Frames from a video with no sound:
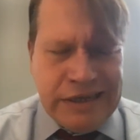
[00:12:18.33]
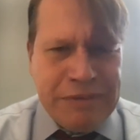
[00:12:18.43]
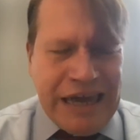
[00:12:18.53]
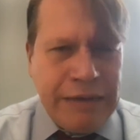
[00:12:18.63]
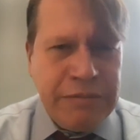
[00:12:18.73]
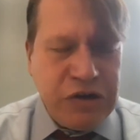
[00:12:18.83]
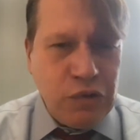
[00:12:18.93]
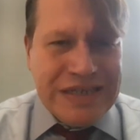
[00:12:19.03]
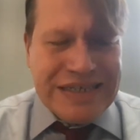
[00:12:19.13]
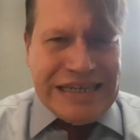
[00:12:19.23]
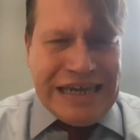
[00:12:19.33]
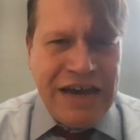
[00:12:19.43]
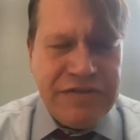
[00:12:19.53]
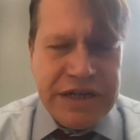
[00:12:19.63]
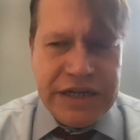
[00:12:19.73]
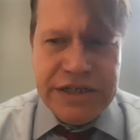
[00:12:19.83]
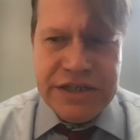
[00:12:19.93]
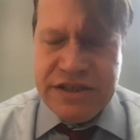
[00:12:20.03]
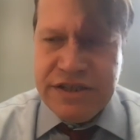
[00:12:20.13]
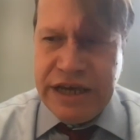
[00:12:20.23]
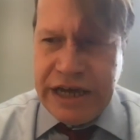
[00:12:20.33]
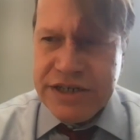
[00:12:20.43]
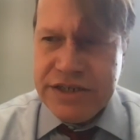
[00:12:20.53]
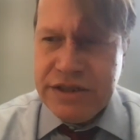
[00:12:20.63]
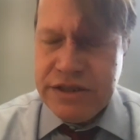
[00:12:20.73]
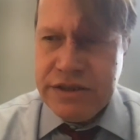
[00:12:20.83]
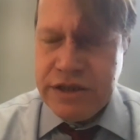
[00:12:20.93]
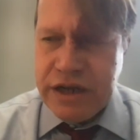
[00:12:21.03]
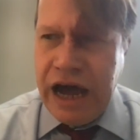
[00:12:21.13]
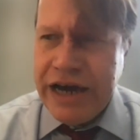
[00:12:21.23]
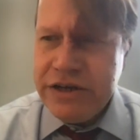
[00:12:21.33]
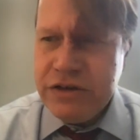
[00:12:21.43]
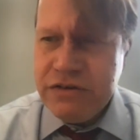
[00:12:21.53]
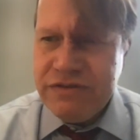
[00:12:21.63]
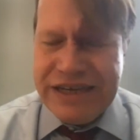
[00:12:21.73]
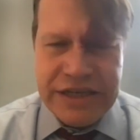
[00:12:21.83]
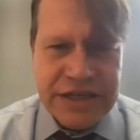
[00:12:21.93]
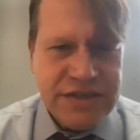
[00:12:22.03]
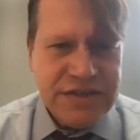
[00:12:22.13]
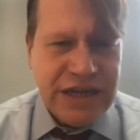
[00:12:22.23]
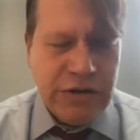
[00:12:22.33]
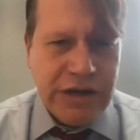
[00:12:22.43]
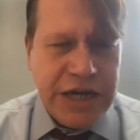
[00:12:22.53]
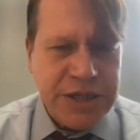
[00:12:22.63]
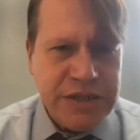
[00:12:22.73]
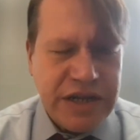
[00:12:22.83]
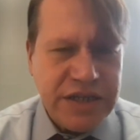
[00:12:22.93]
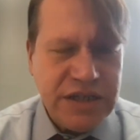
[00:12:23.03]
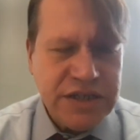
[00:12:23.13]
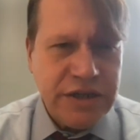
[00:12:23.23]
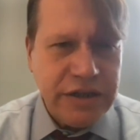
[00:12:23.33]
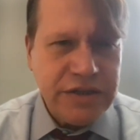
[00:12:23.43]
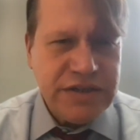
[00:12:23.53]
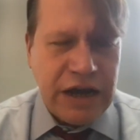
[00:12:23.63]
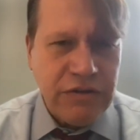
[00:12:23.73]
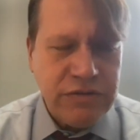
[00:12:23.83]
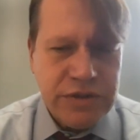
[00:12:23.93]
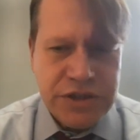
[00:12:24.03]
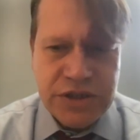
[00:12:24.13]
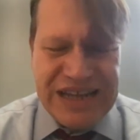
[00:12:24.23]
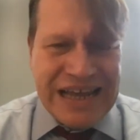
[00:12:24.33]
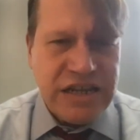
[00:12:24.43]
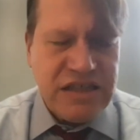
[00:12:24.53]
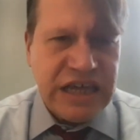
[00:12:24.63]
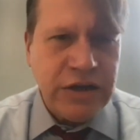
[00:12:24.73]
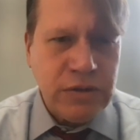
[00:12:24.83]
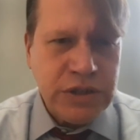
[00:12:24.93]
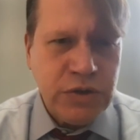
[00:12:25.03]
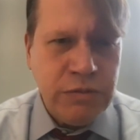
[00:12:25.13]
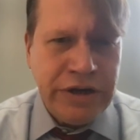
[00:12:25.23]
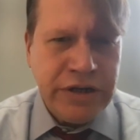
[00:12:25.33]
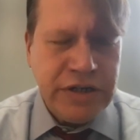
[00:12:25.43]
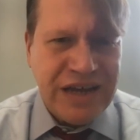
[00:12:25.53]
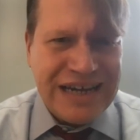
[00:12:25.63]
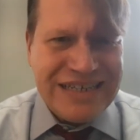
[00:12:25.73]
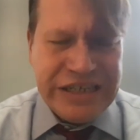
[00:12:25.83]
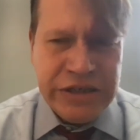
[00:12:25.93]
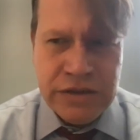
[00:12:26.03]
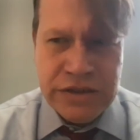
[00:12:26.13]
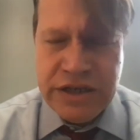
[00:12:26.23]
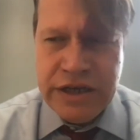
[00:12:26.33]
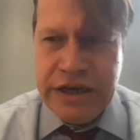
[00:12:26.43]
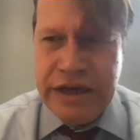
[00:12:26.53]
it became increasingly evident that the kind of hideous segregation that existed in the South was just antithetical to America's ideals,